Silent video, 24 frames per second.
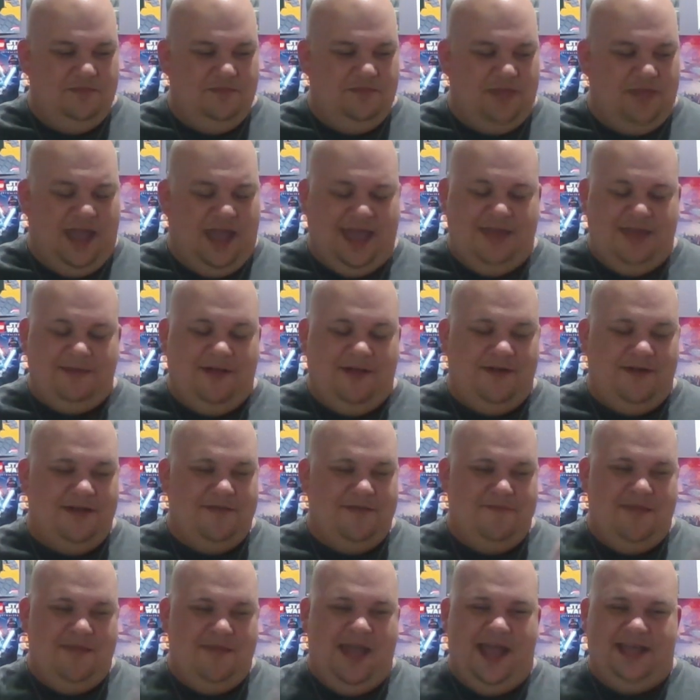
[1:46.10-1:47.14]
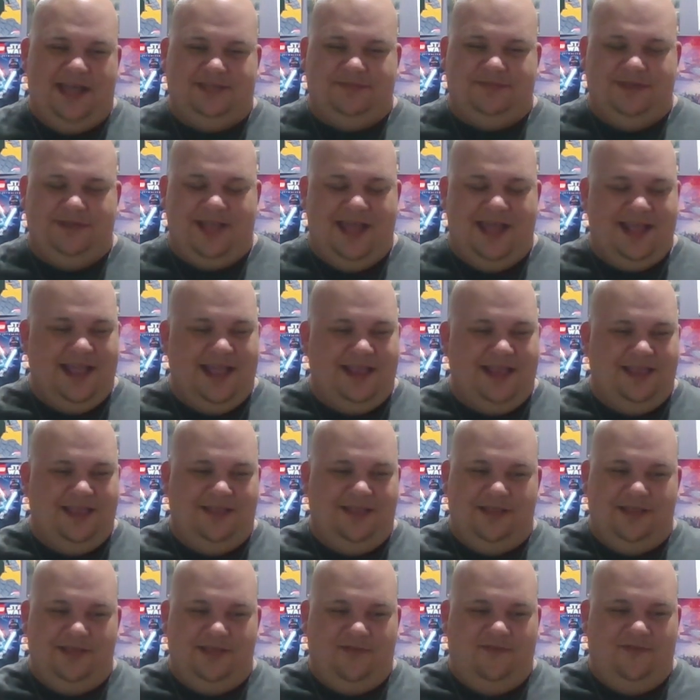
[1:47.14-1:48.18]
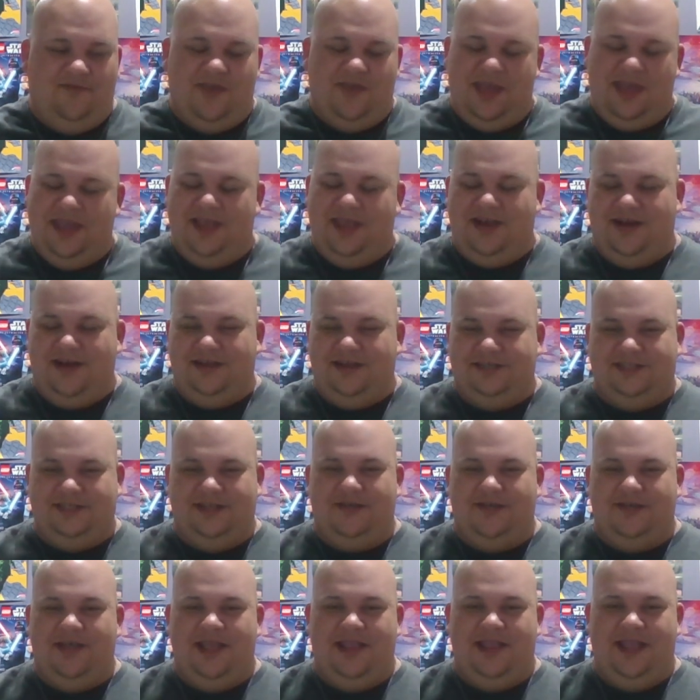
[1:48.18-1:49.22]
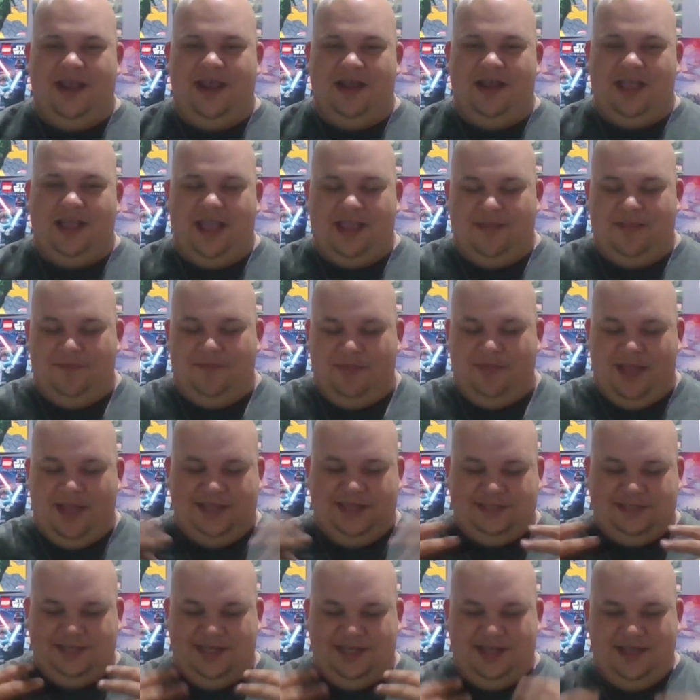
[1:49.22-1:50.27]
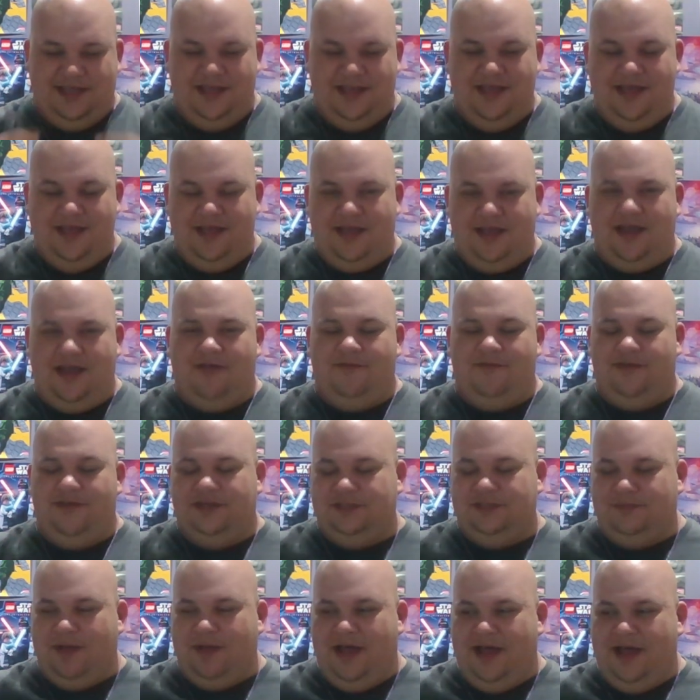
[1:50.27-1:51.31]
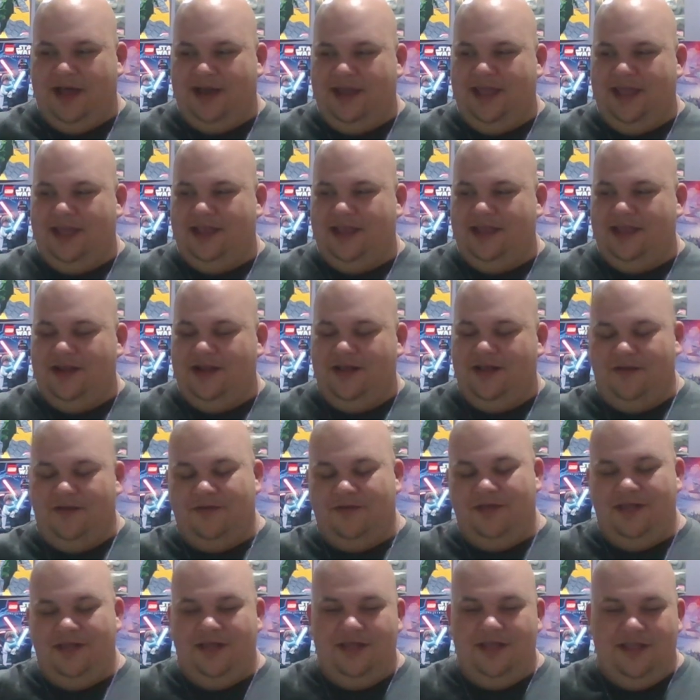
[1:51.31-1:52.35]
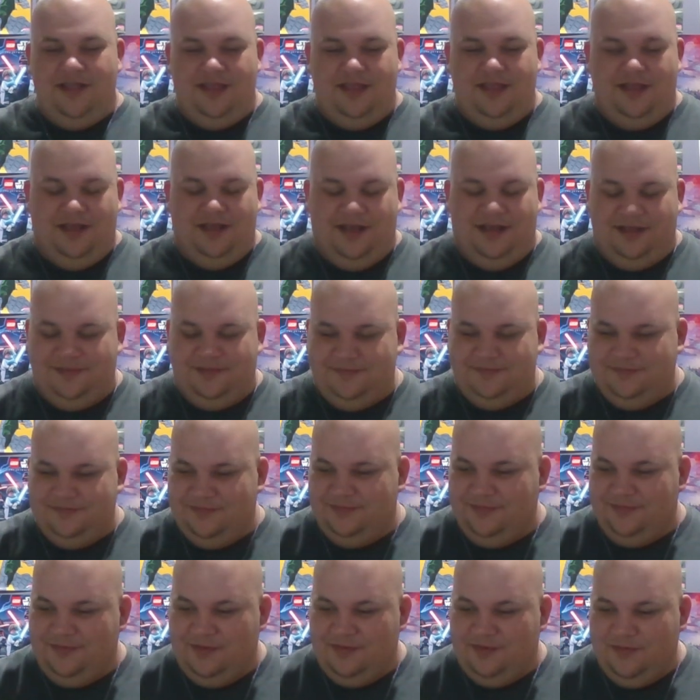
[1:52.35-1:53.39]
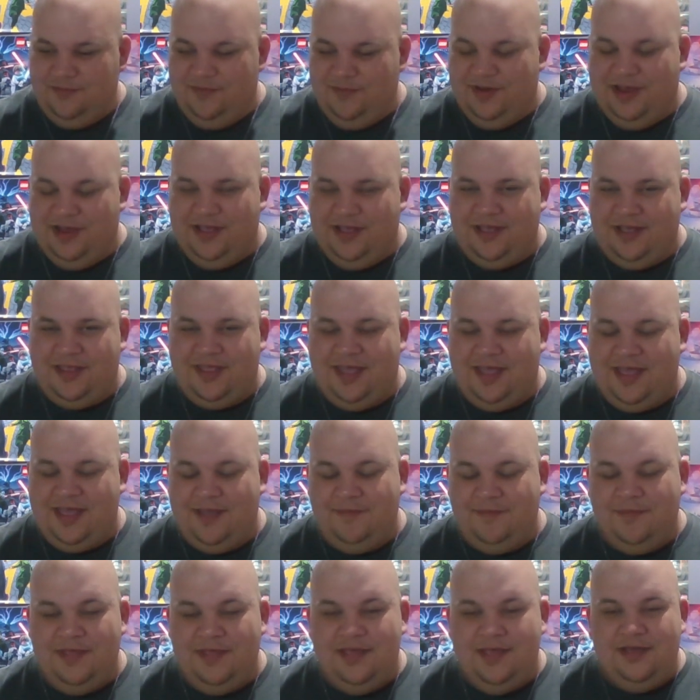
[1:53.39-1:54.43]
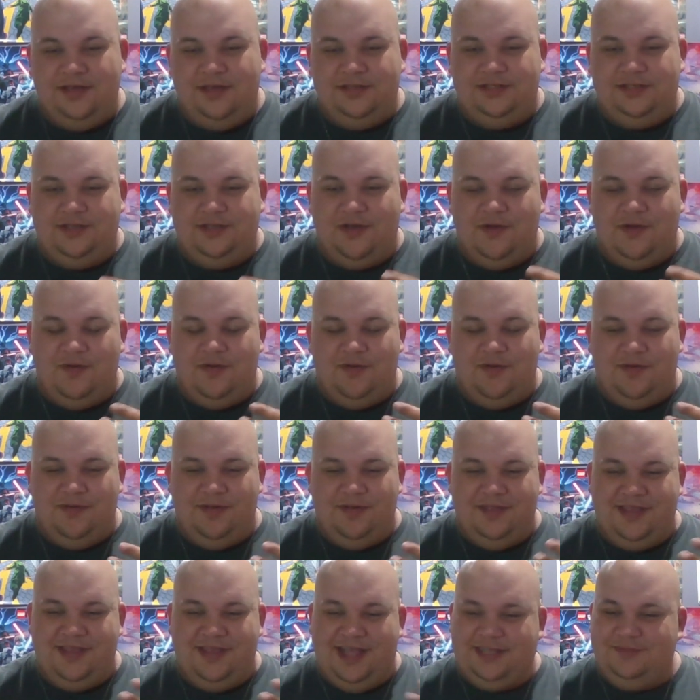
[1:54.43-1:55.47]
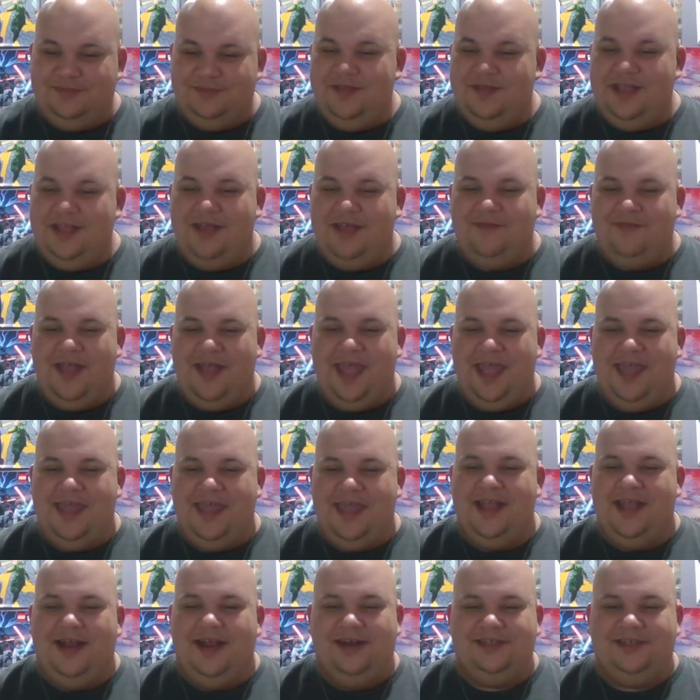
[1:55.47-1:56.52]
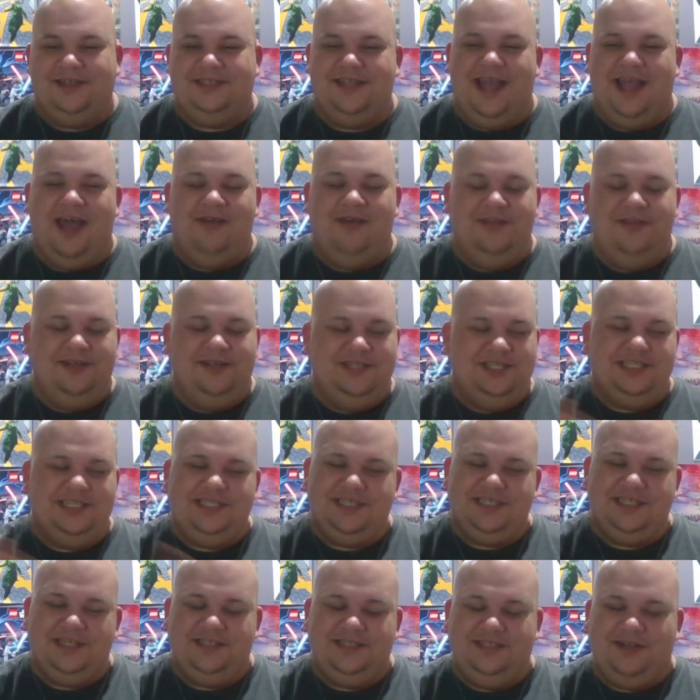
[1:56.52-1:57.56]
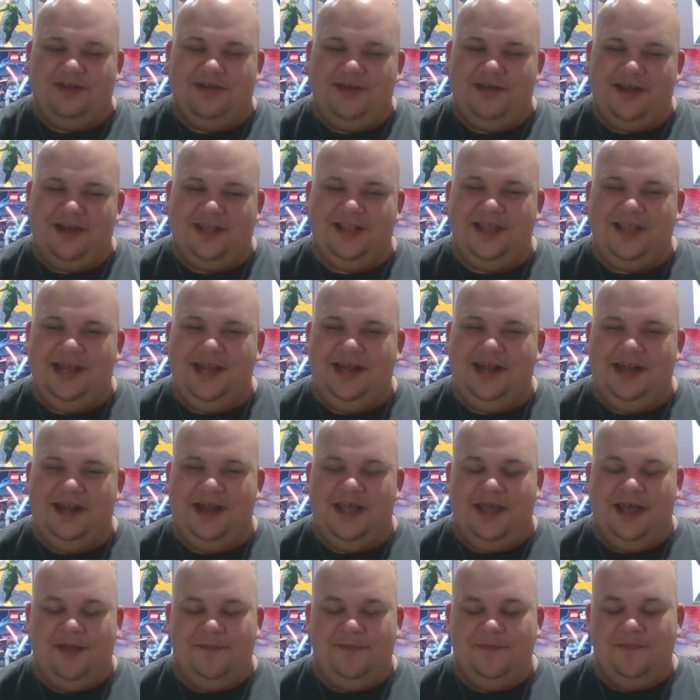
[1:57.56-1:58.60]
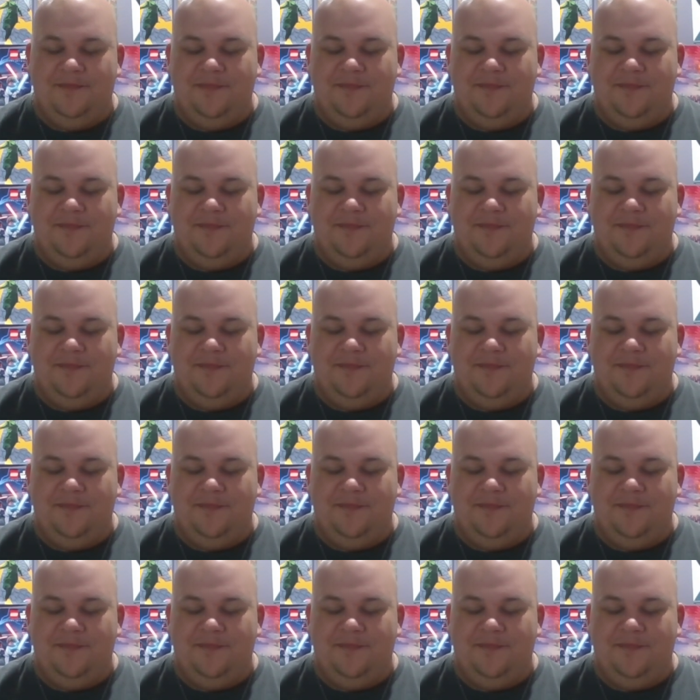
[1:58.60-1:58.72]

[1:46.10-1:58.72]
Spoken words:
I keep calling it a mask, but like that figure is still in there, like the plastic covering his body and the weird looking thing. So that's been there for 8 years and now they're just starting to clean it up.